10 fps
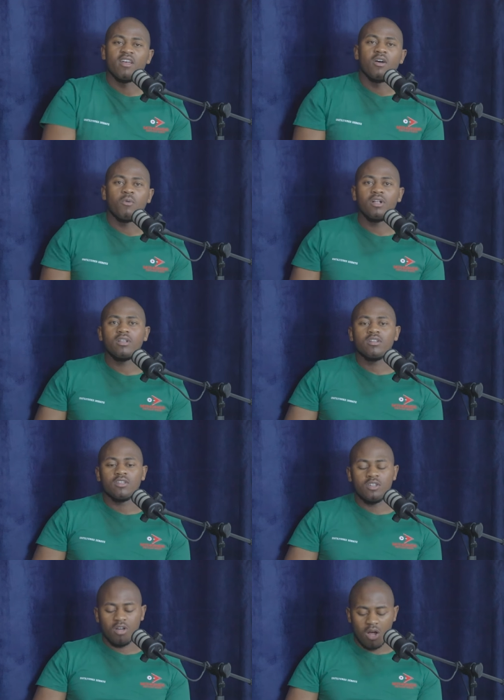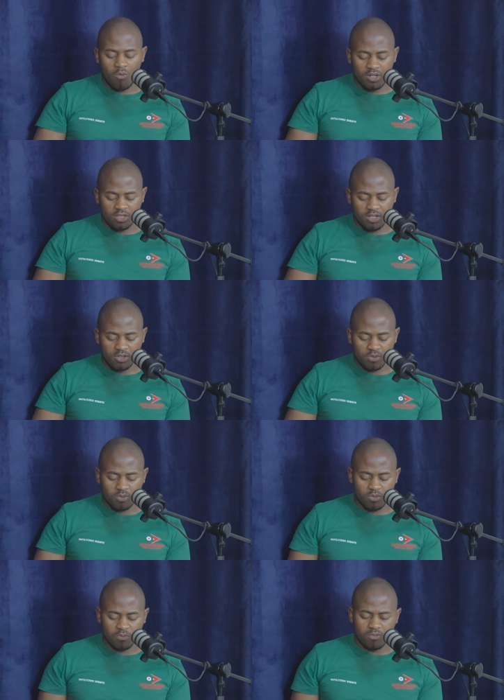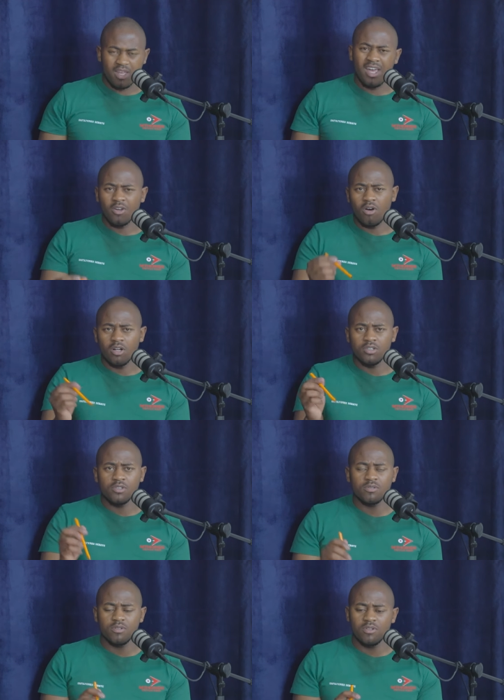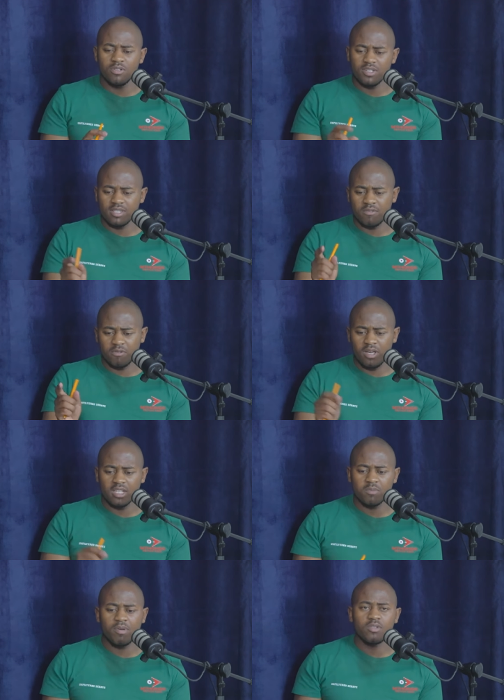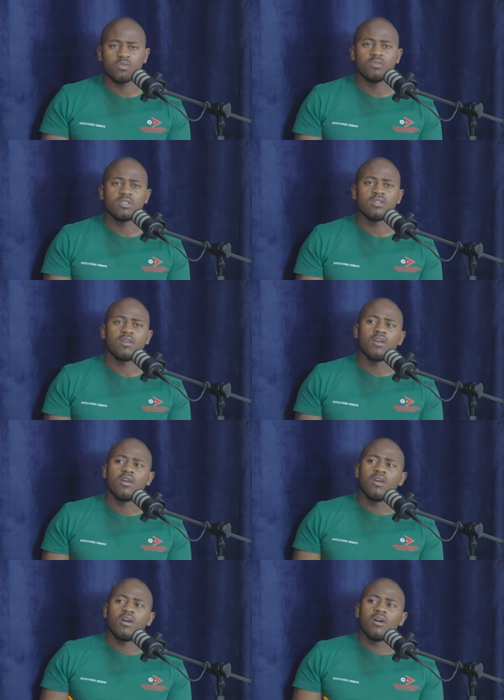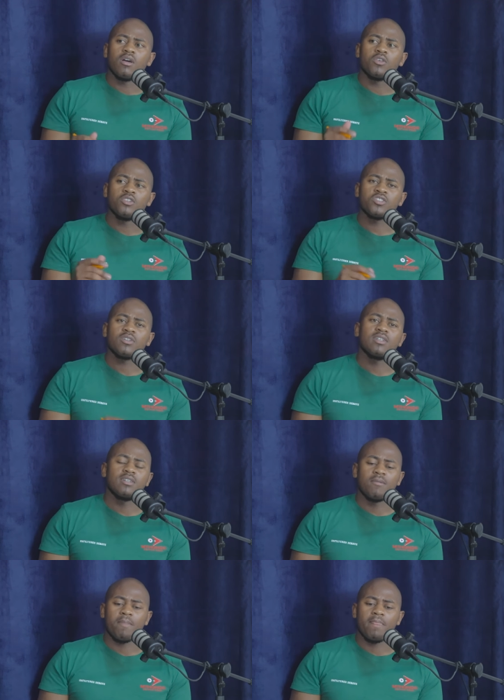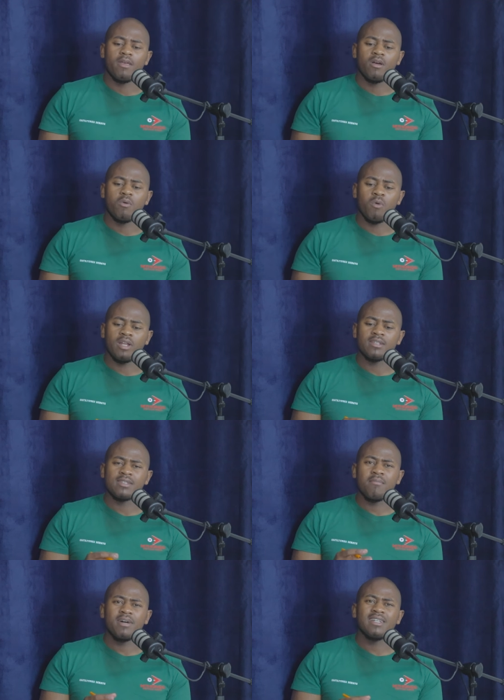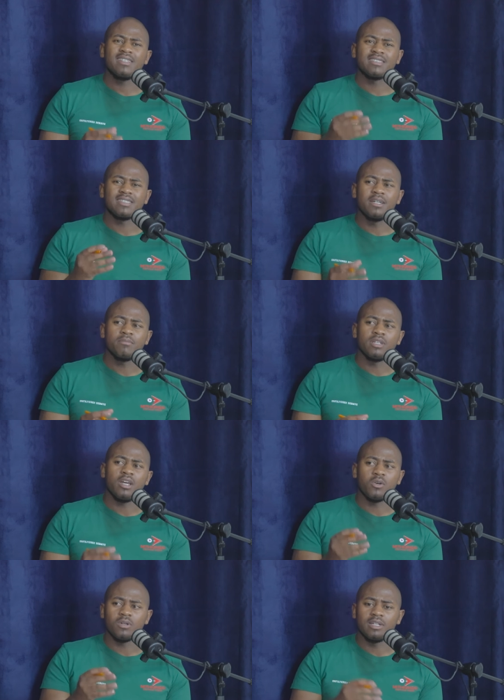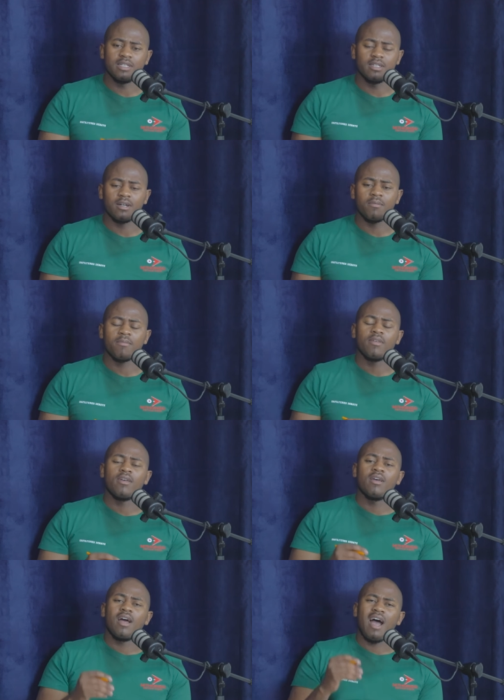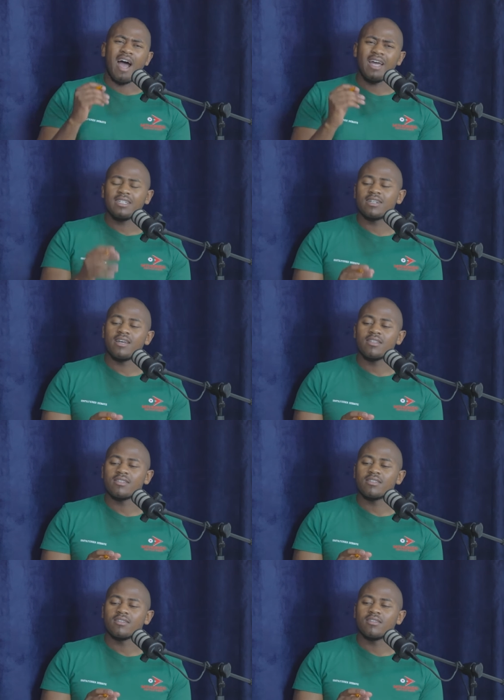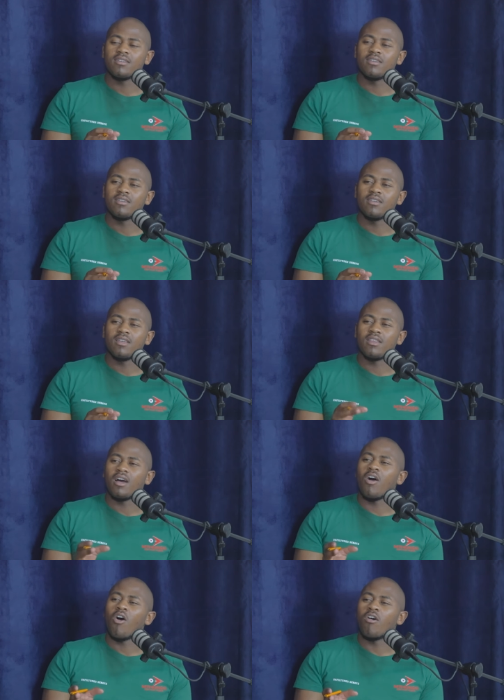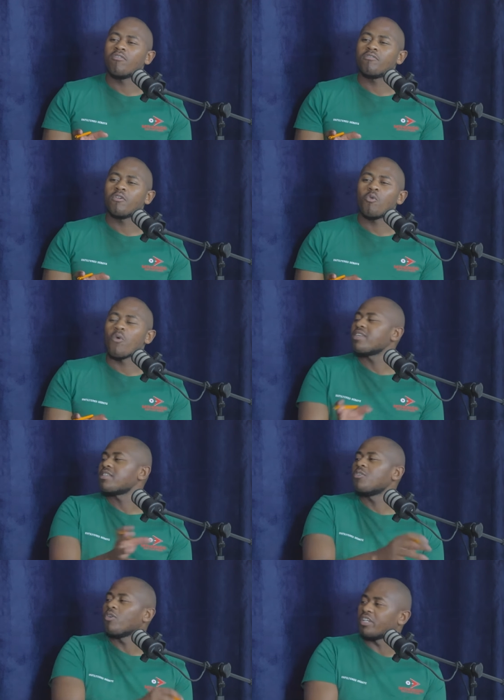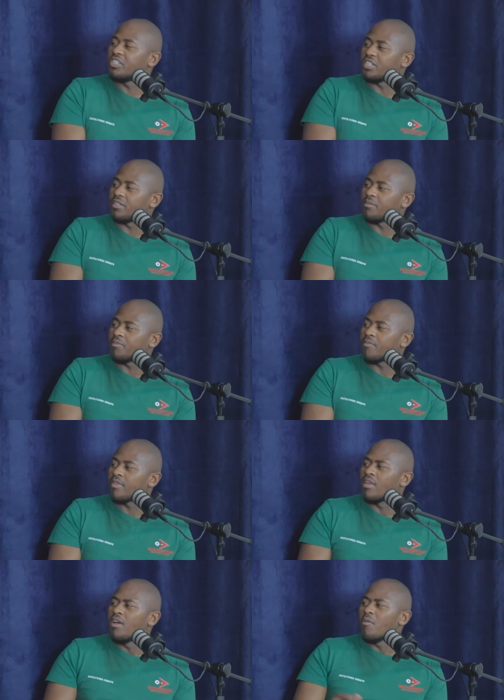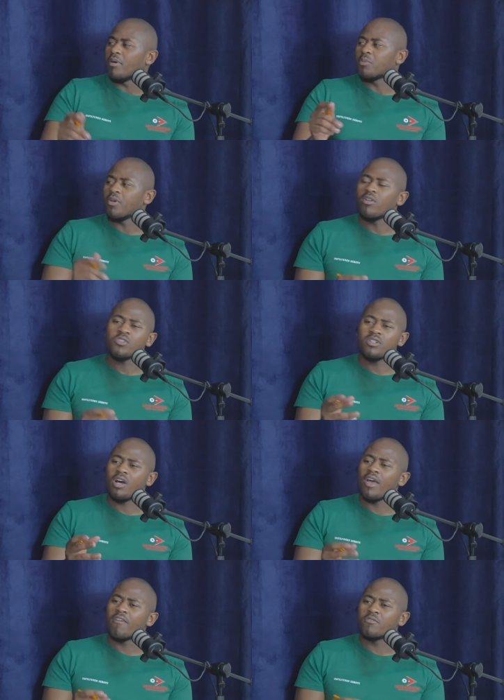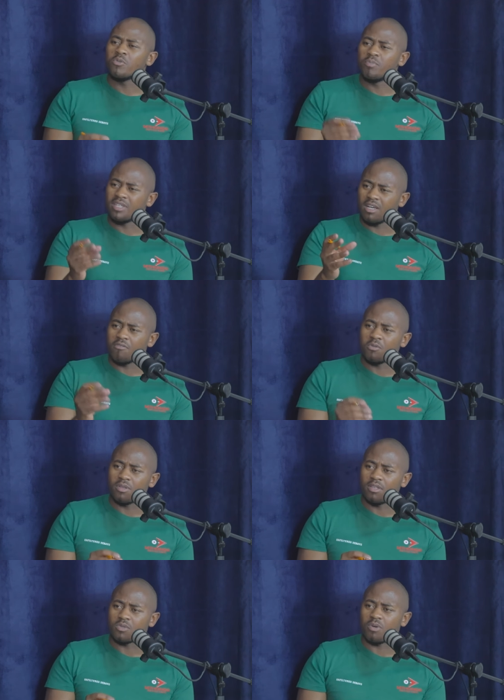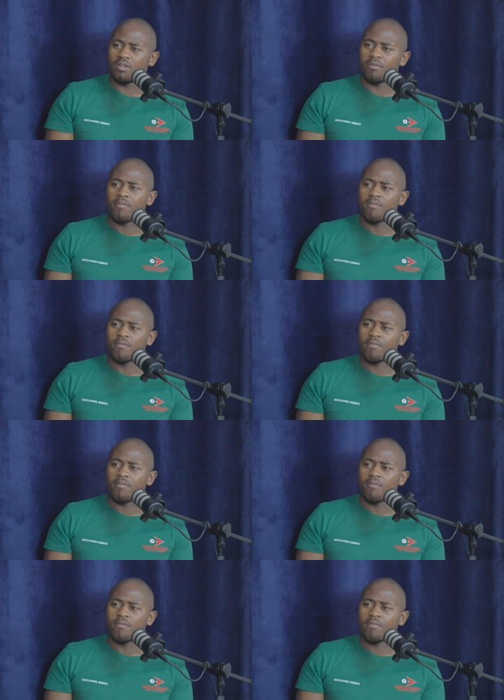Well, you know, I wanted to um, add on to, you know, just a few aspects, Uguti. Usually, when somebody is deemed a good leader, high chance they are of Western origin. But we also now have to be careful with this one.